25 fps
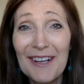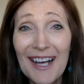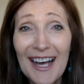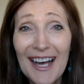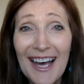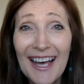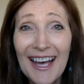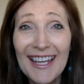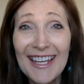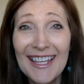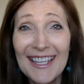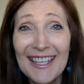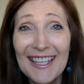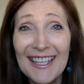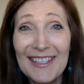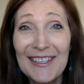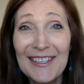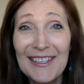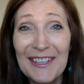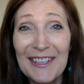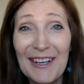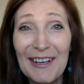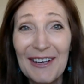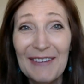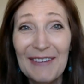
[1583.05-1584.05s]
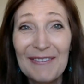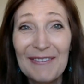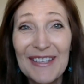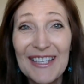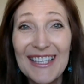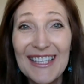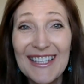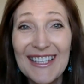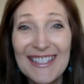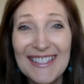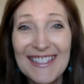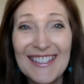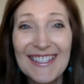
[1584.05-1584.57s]
got it, you know,
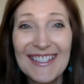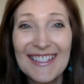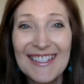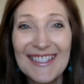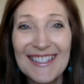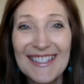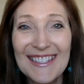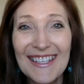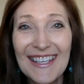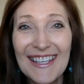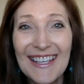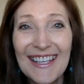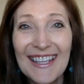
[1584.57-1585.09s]
because it's